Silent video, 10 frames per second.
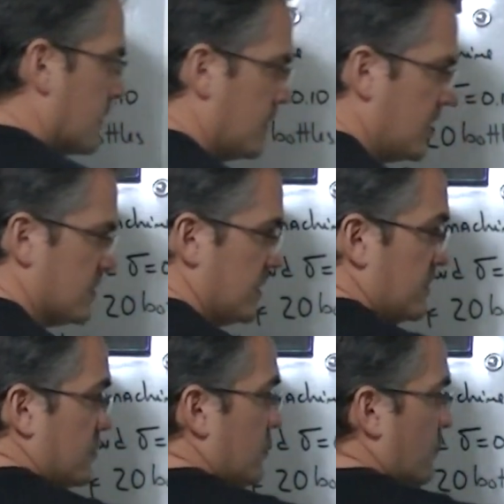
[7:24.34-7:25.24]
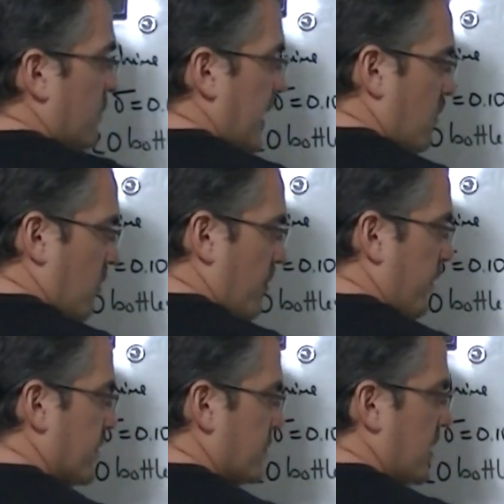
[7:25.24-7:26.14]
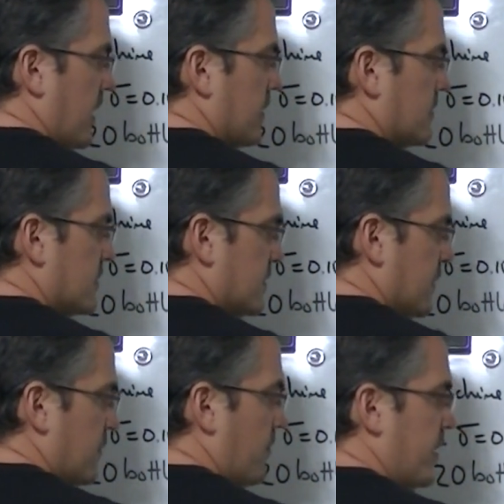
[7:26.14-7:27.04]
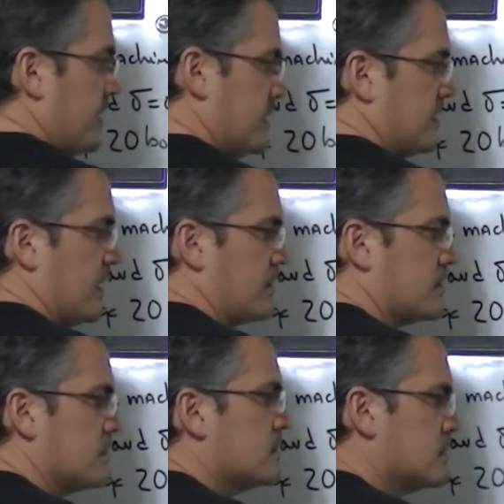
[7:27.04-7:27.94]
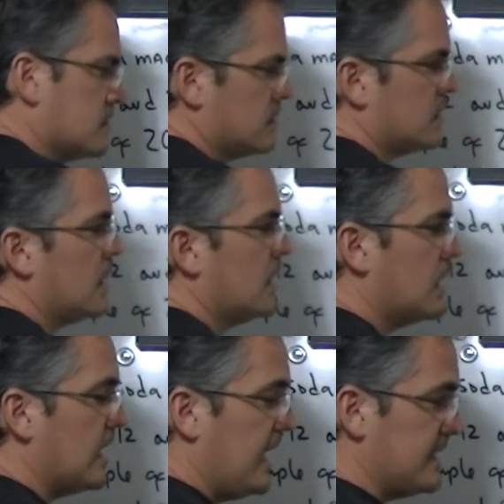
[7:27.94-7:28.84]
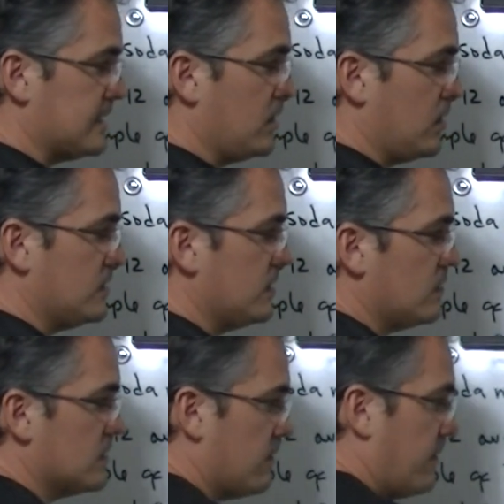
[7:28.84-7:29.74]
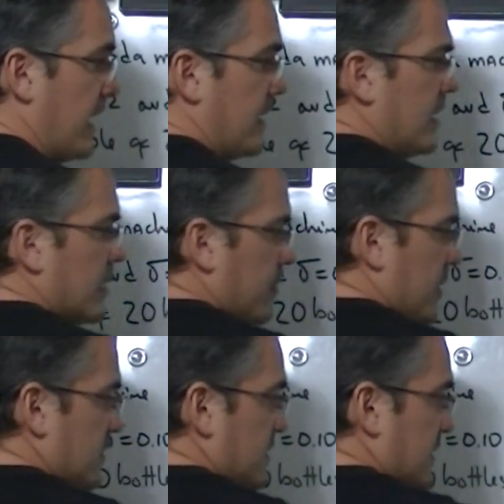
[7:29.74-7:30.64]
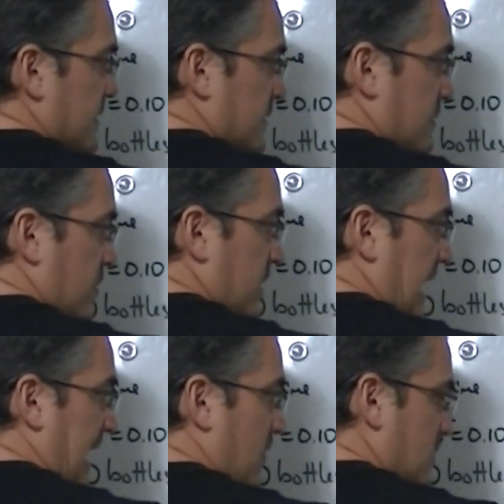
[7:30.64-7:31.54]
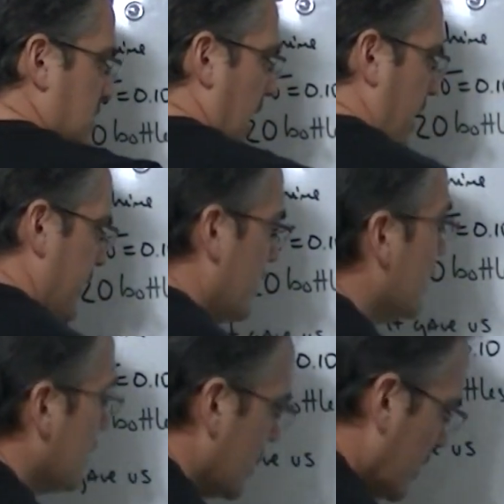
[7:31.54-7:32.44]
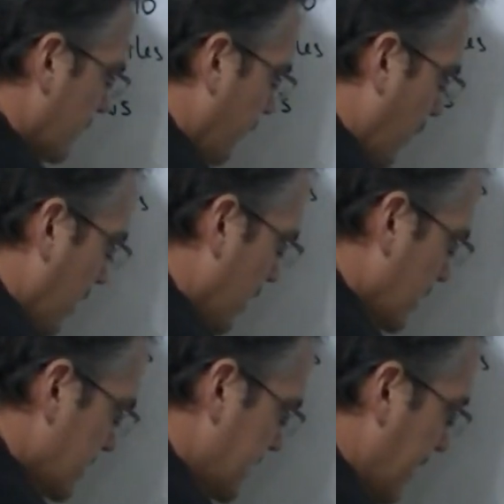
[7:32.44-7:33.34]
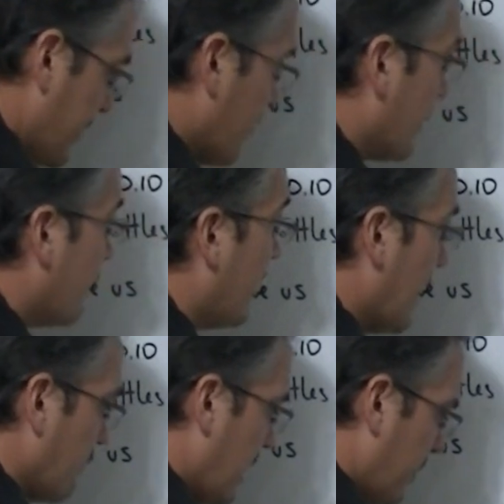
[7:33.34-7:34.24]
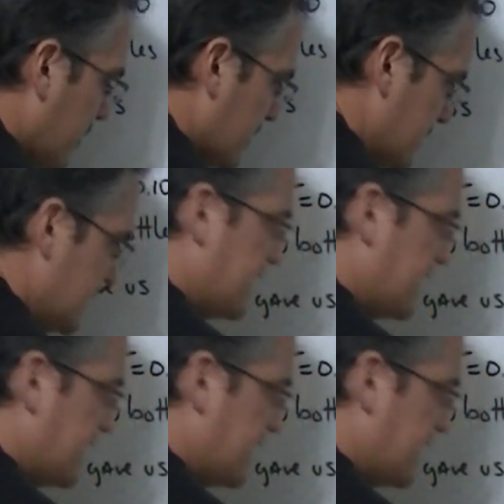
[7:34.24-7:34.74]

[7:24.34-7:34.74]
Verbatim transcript: because it is to the right of 1.29, 0 being the center. As a consequence of that, because this is on the outside for step number five of hypothesis